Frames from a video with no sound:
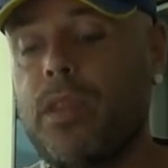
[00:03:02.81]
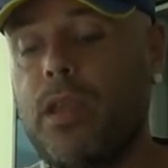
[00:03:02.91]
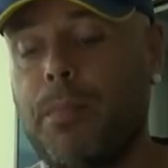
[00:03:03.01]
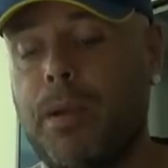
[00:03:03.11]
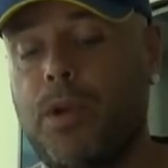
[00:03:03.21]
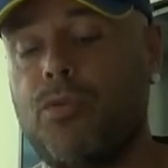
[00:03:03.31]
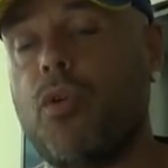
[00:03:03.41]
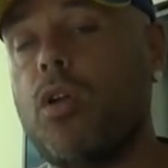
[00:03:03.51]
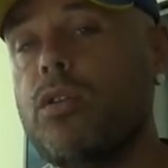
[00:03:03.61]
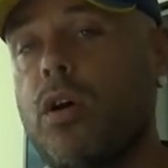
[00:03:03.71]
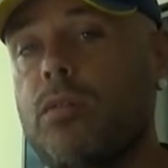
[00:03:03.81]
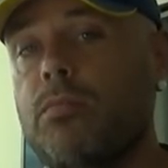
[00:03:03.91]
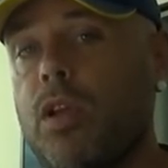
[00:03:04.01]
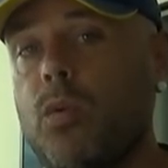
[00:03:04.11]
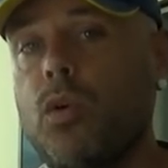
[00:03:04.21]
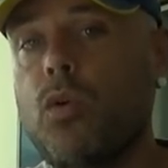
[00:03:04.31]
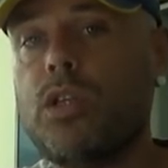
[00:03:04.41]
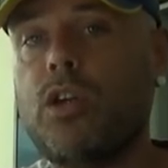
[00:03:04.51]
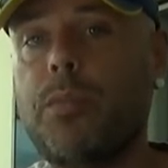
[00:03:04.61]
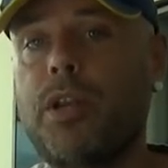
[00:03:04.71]
It might be a Rondon, who knows,
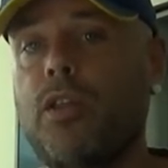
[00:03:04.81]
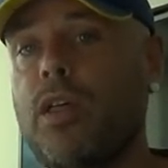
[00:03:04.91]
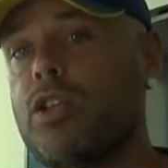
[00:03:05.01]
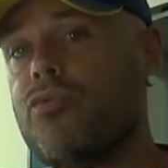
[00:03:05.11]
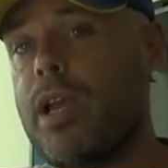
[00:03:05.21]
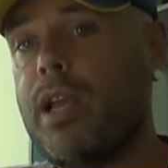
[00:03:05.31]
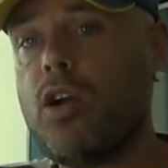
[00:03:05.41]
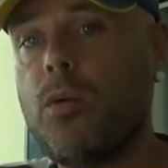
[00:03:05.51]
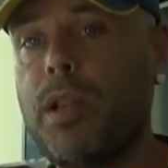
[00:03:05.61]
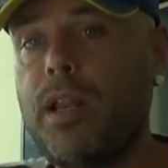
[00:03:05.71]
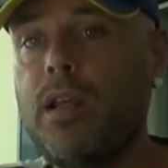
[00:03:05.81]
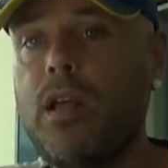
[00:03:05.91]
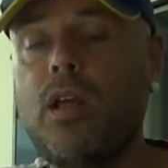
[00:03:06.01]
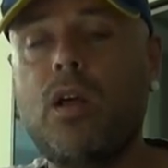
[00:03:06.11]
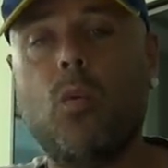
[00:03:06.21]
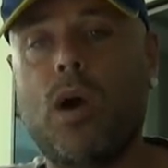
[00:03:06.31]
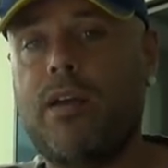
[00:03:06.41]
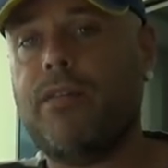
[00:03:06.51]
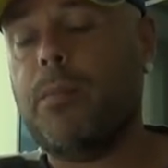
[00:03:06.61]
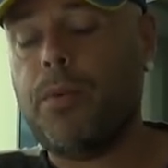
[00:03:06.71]
it could be another striker coming in,
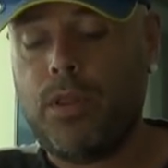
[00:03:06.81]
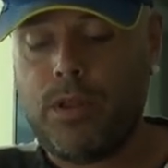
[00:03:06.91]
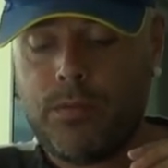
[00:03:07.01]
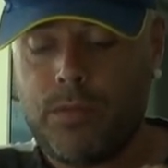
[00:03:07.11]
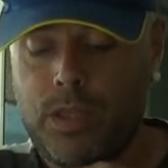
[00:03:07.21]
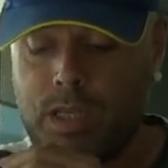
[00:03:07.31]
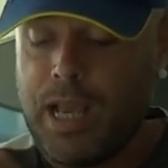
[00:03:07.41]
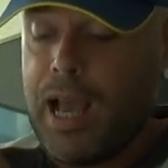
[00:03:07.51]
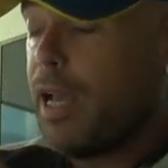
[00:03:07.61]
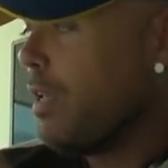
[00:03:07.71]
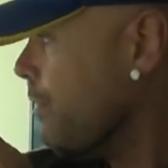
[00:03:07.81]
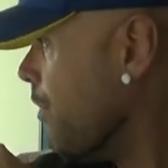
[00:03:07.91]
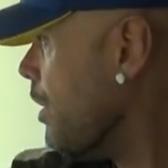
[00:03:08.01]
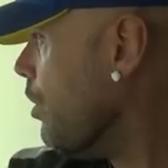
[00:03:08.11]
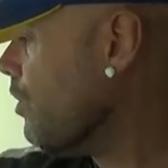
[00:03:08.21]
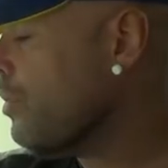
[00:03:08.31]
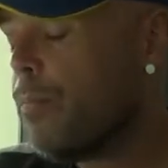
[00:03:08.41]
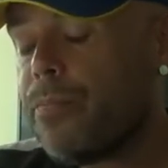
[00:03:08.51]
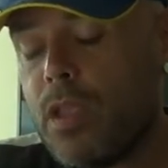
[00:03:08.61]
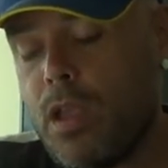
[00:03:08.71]
whatever. But the Sky, funny enough,
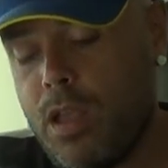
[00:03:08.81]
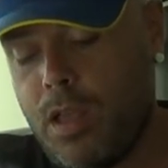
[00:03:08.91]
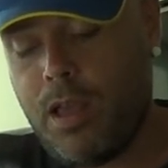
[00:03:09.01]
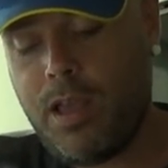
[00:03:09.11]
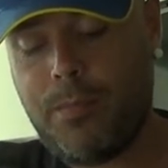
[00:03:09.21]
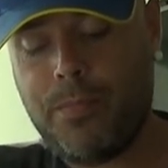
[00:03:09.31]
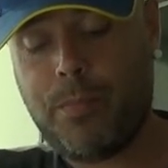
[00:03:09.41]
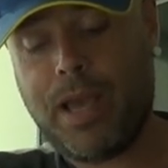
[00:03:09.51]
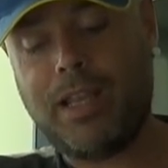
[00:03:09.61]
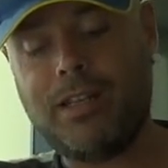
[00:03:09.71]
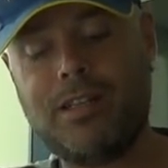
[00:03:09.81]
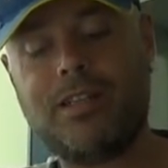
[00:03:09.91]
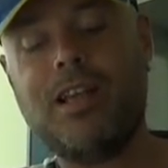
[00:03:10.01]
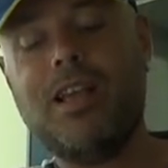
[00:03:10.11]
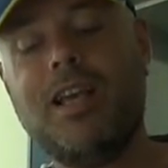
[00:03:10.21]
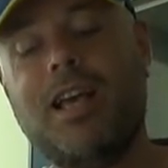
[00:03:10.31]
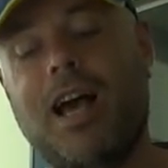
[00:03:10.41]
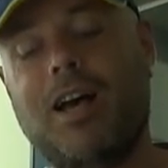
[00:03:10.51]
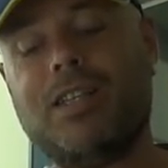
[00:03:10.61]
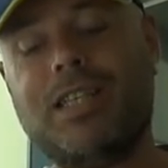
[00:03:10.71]
uh, behind us,
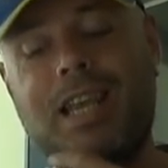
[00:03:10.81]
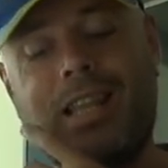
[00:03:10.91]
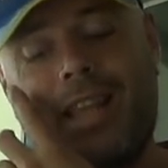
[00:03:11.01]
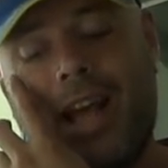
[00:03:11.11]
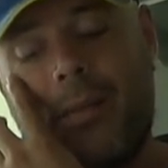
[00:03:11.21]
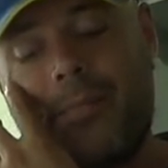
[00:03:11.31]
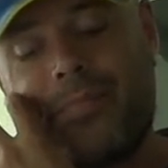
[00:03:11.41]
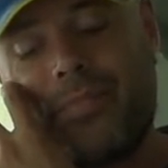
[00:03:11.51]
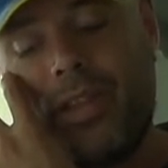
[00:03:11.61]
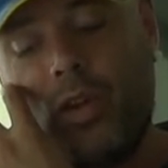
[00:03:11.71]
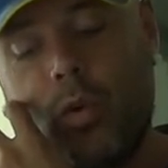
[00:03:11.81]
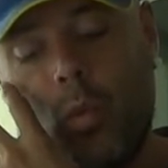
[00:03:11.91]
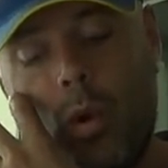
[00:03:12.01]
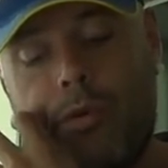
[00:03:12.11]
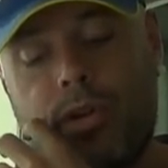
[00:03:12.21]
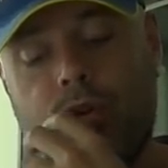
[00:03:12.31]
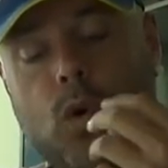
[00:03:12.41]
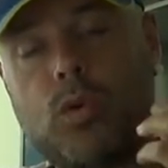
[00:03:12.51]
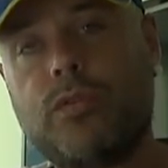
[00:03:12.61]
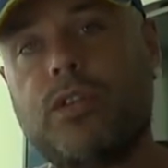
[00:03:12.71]
are saying that, you know, we're in
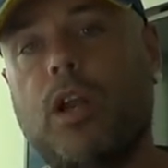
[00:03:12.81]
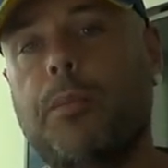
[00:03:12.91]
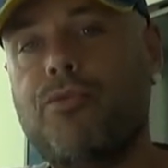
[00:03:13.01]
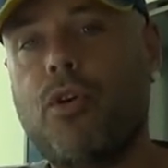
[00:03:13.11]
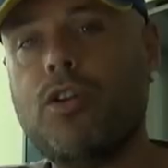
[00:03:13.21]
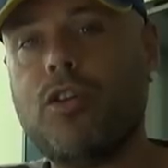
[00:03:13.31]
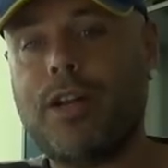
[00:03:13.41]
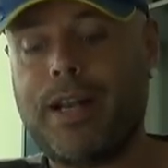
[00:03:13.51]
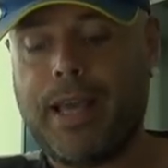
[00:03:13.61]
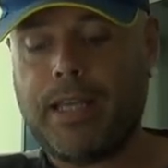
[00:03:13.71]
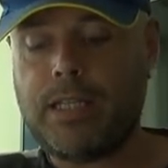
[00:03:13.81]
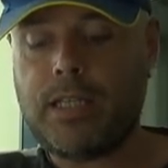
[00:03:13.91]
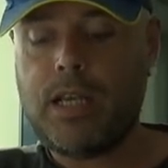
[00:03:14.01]
talks with Solomon Rondon tonight.